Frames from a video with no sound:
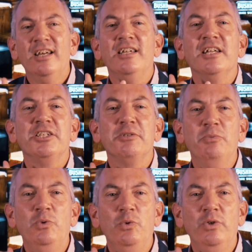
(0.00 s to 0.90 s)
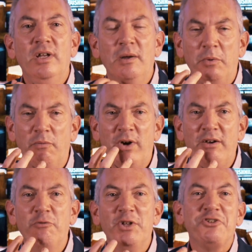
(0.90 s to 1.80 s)
that smooth but
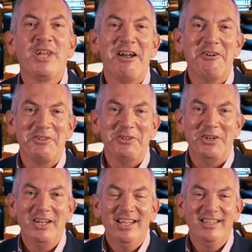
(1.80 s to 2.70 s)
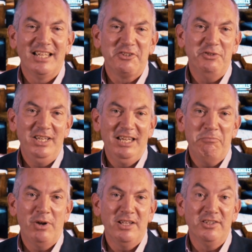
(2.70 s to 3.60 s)
very rich character that's really
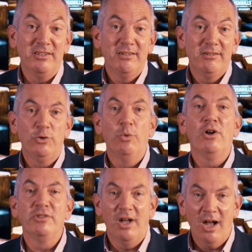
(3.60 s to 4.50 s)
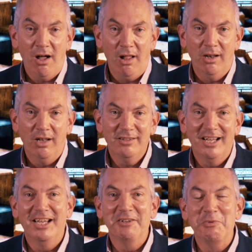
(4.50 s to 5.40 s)
present throughout all
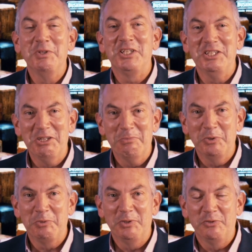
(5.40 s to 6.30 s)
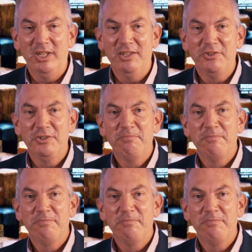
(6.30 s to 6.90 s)
the whiskies in the Bushmills range.